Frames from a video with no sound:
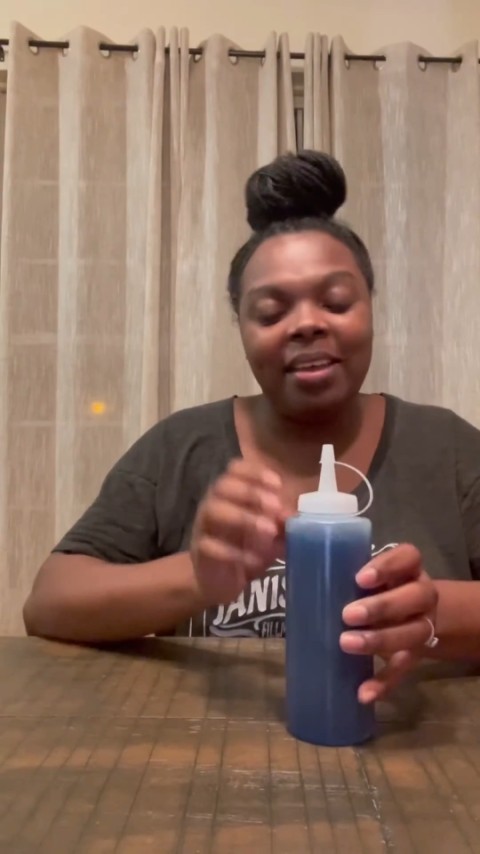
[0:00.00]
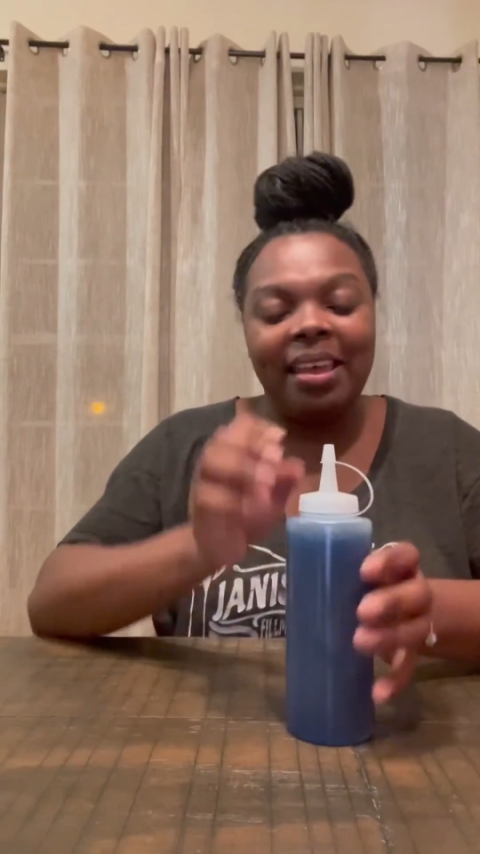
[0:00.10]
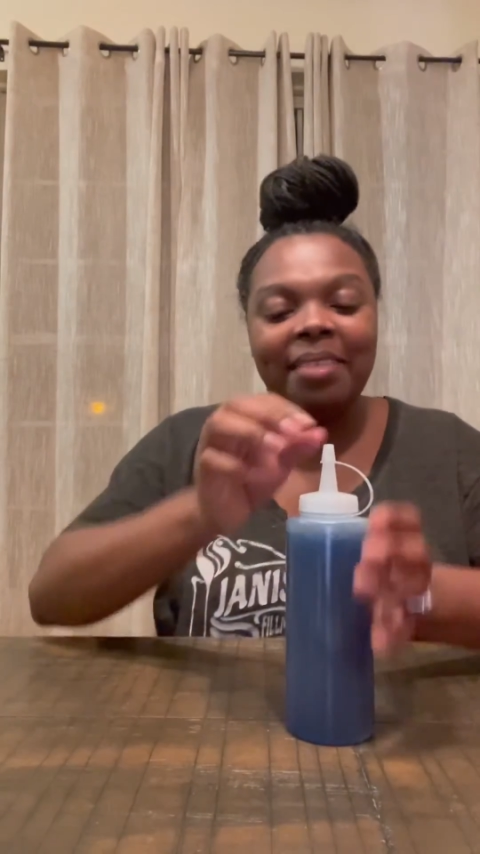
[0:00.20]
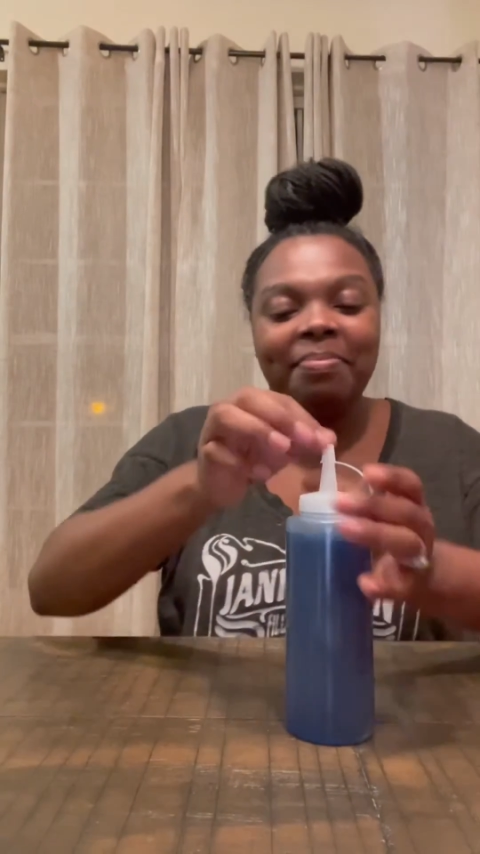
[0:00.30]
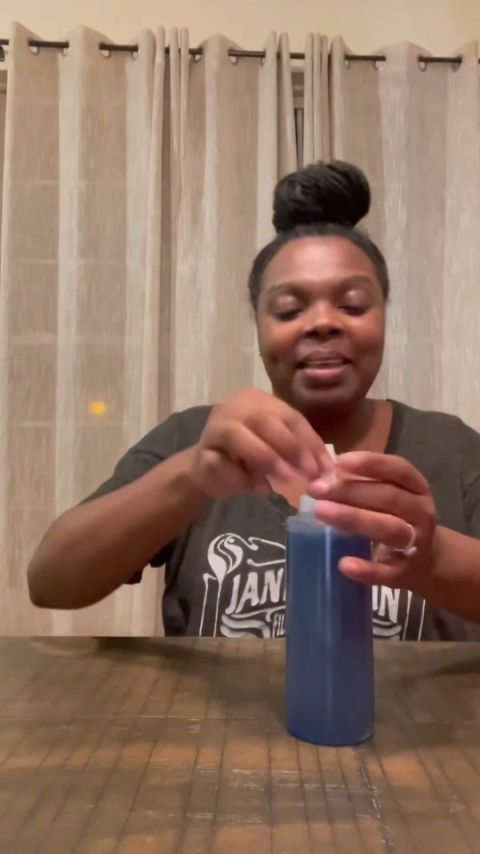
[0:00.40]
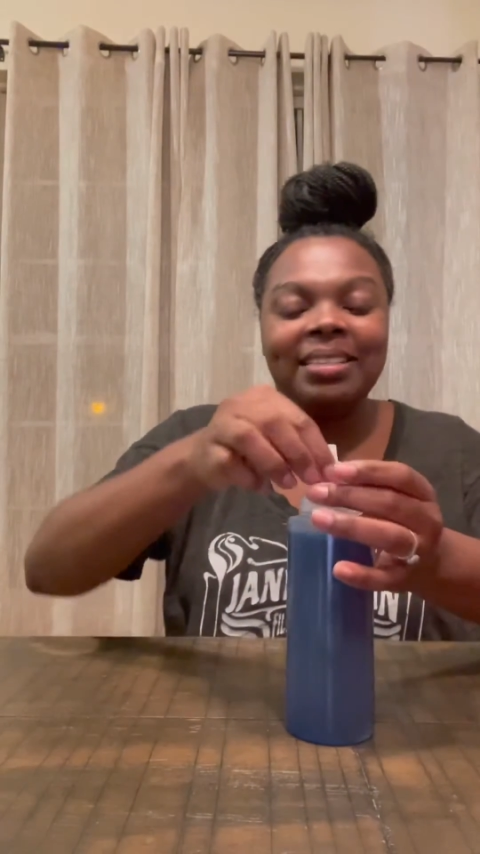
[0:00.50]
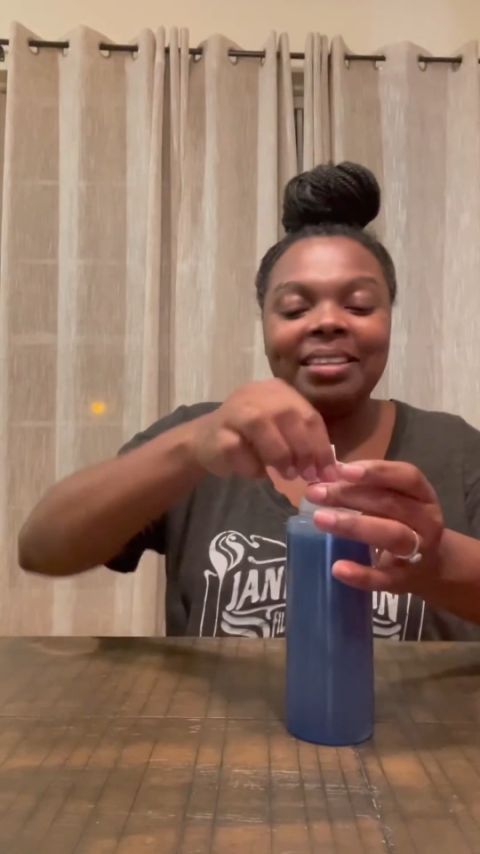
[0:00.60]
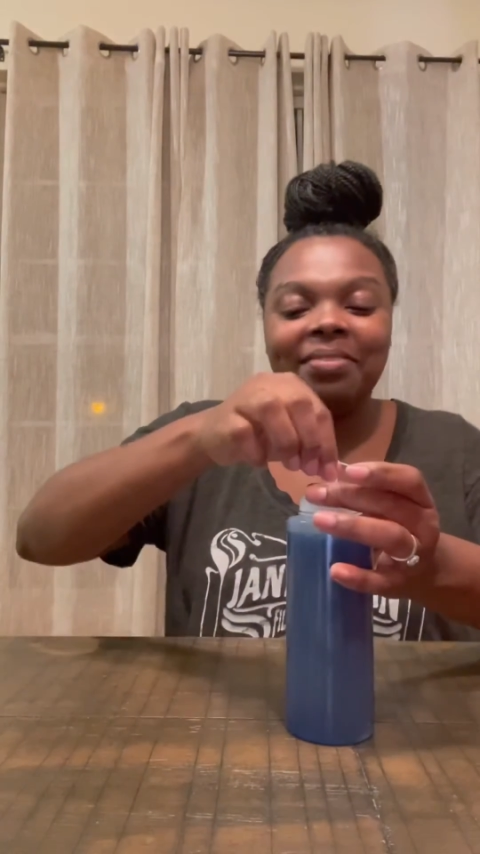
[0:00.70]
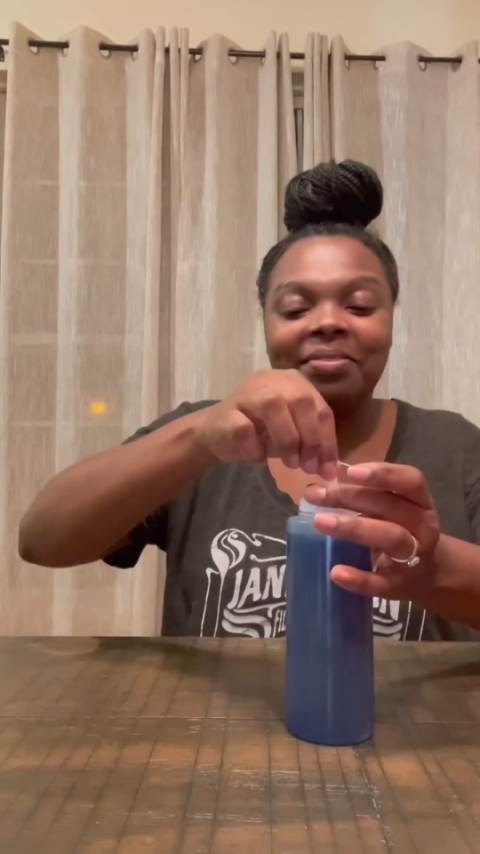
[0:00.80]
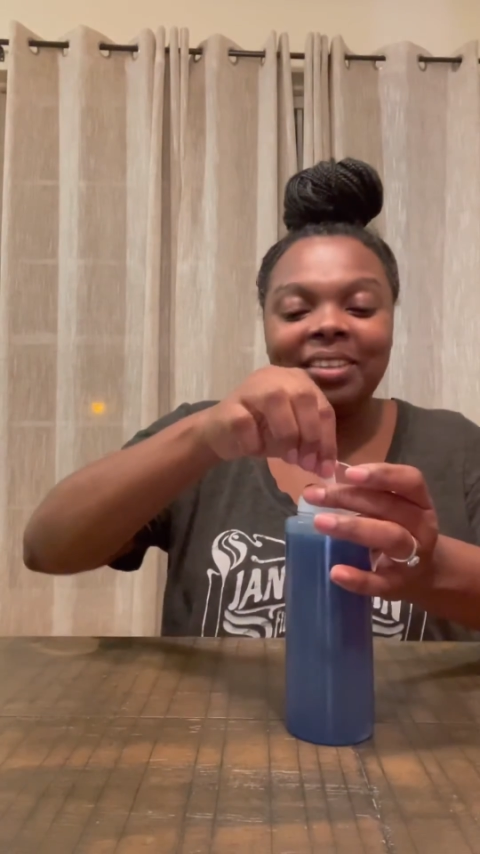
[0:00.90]
It makes
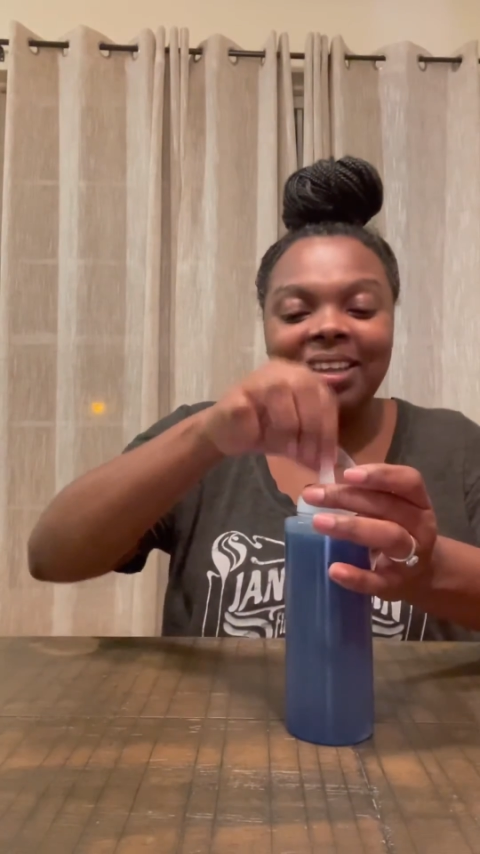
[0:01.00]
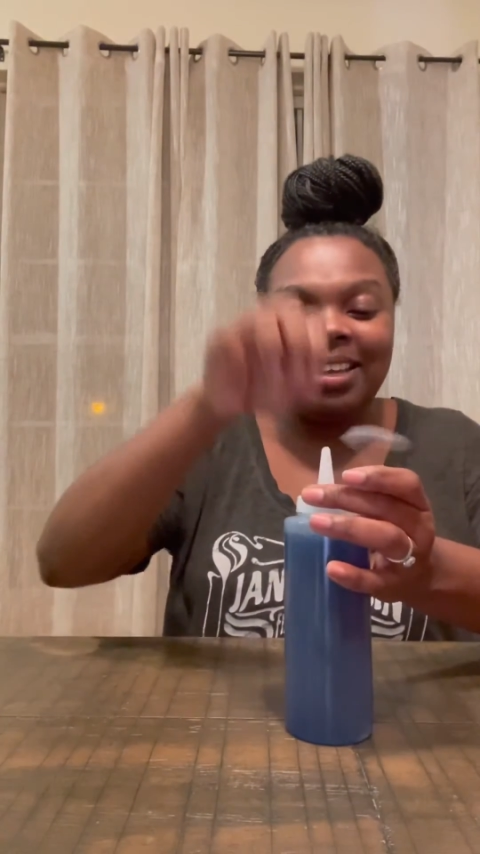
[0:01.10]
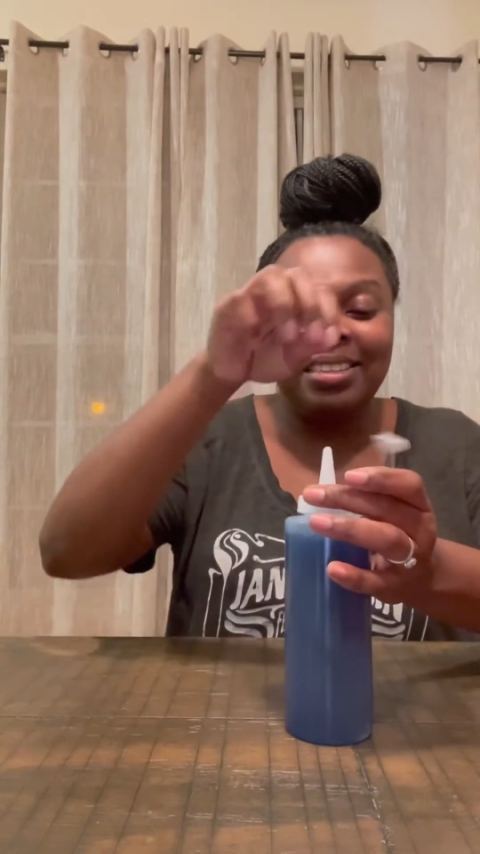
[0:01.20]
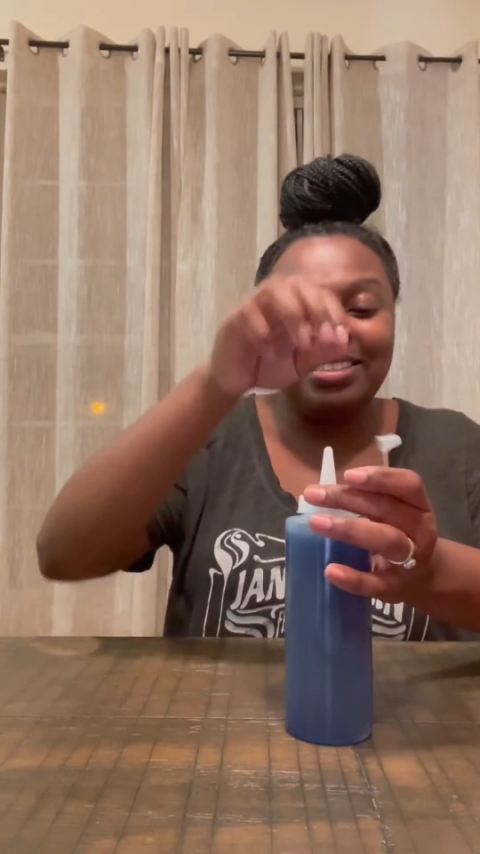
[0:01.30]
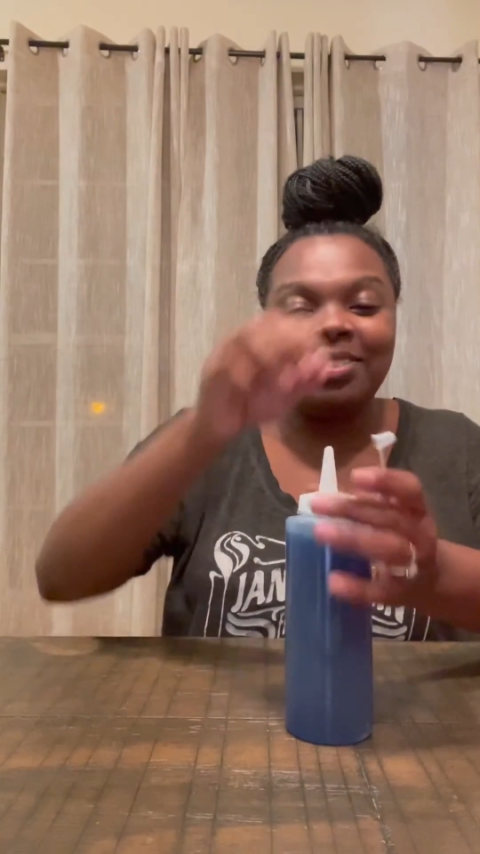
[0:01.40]
it really easy